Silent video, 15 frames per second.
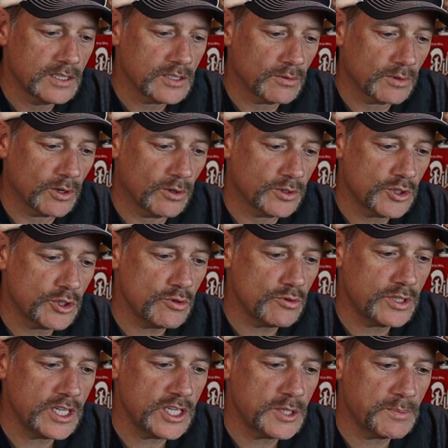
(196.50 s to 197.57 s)
So we're going
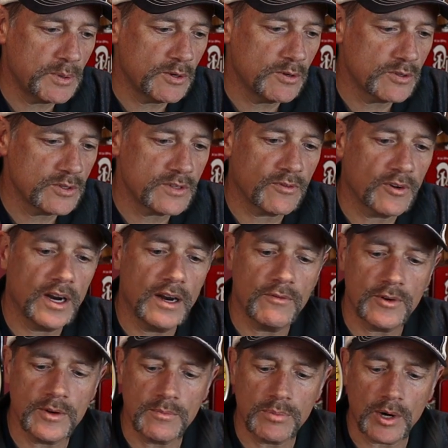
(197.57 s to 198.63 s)
2 teaspoons for
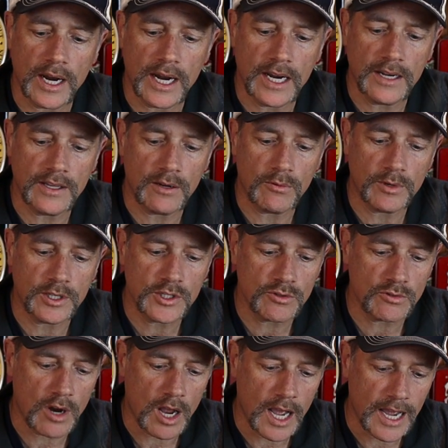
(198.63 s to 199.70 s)
every brand that we
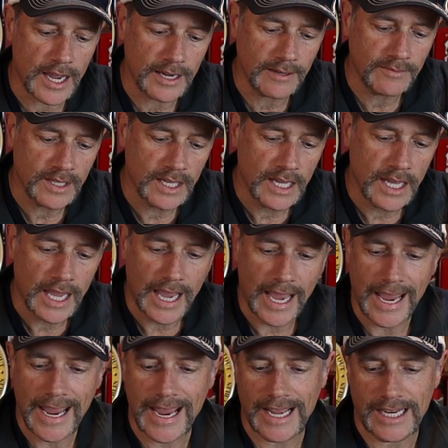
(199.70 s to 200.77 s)
try.
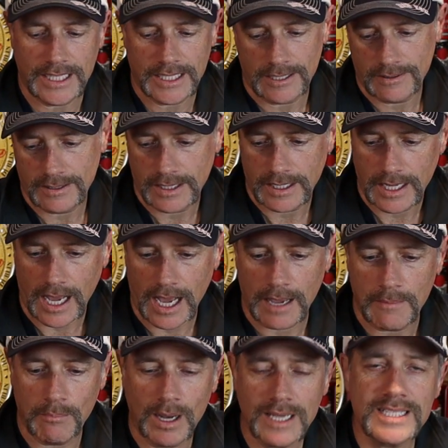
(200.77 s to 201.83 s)
And
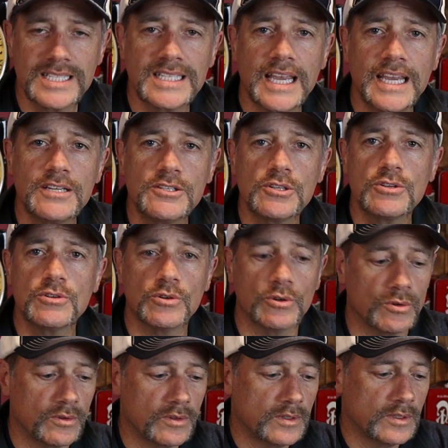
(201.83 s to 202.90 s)
I must say to
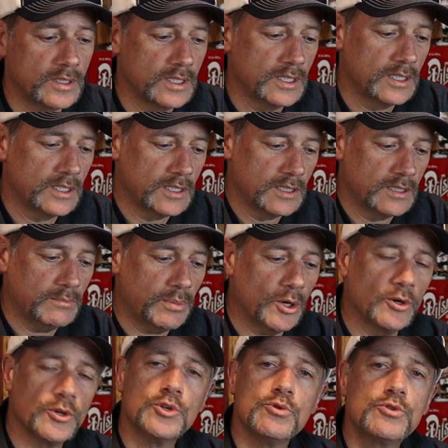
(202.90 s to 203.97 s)
you,
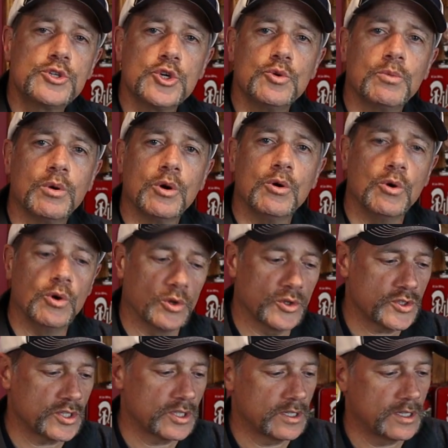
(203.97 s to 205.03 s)
per YouTube
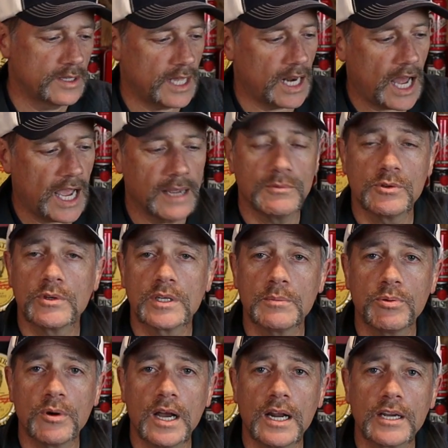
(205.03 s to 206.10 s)
rules, that I am doing
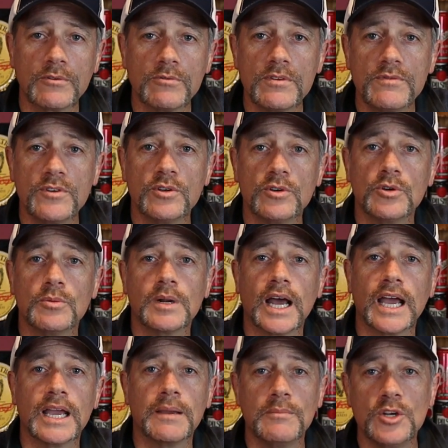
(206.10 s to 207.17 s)
a product review, but
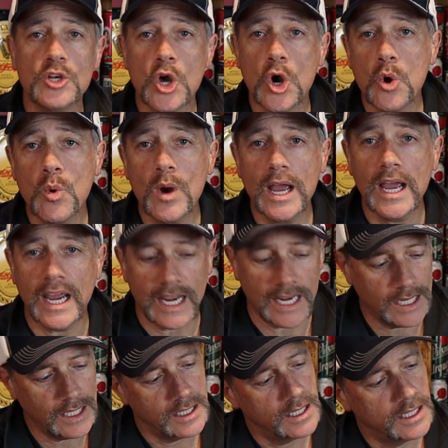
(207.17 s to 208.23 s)
I am in no
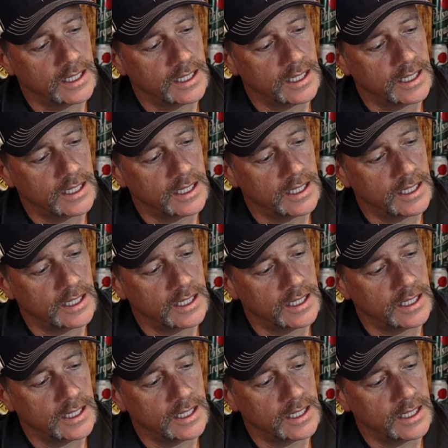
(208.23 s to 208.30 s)
way